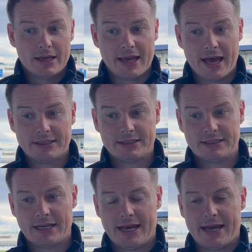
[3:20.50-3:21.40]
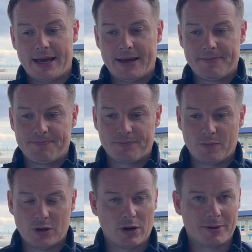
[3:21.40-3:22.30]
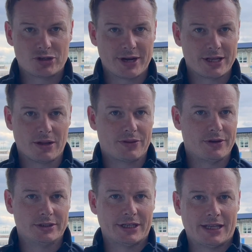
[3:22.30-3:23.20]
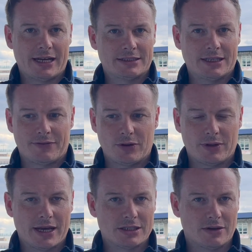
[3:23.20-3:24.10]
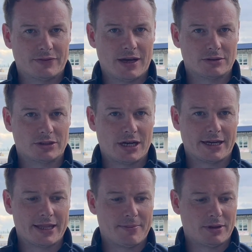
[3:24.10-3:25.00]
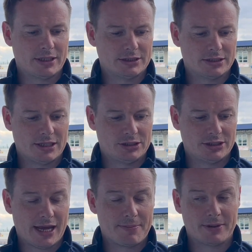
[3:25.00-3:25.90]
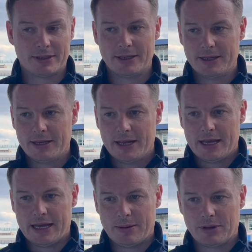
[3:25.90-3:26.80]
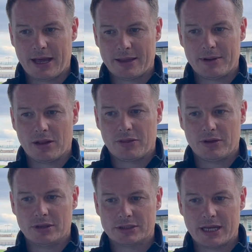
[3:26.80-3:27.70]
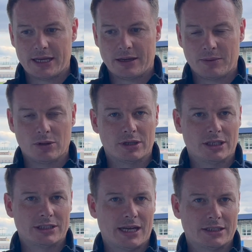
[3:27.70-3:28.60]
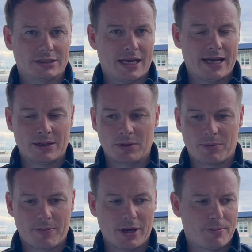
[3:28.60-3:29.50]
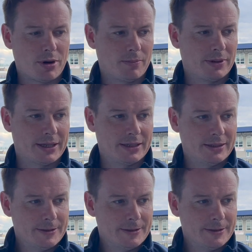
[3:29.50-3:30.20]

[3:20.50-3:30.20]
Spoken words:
Yes, we'll only be training on Thursday. The lads need a few days off now to try and get the bodies in shape. We'll get them in on Thursday and we'll look at the challenges ahead and we'll prepare properly. And